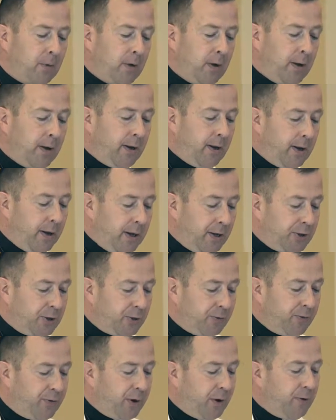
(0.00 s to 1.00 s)
And each
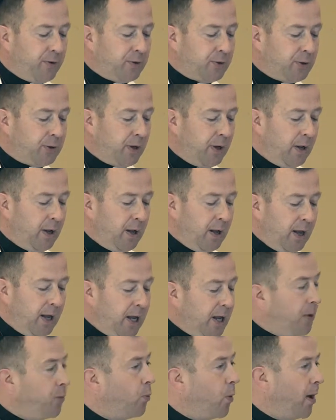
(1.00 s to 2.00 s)
of those,
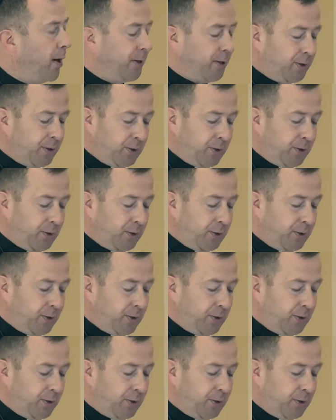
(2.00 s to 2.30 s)
he wants